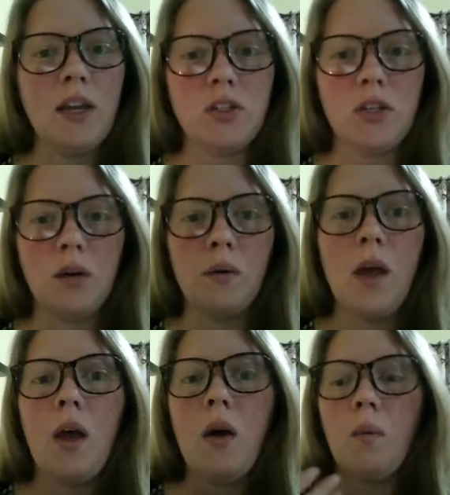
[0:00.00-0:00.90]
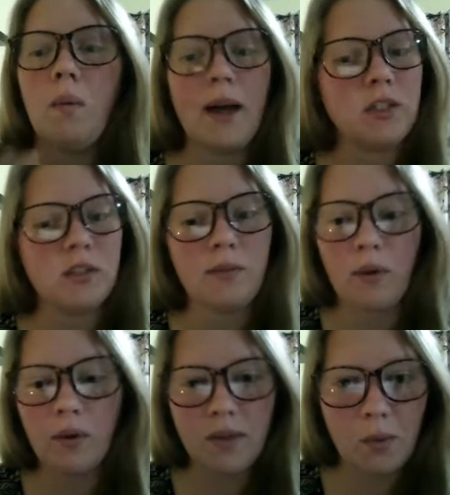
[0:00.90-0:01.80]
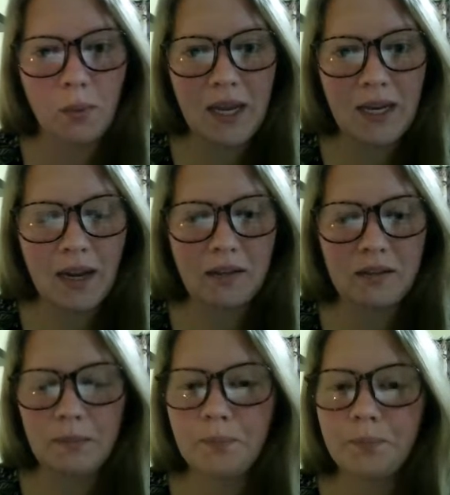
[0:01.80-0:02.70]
issue, why just focus on weakness?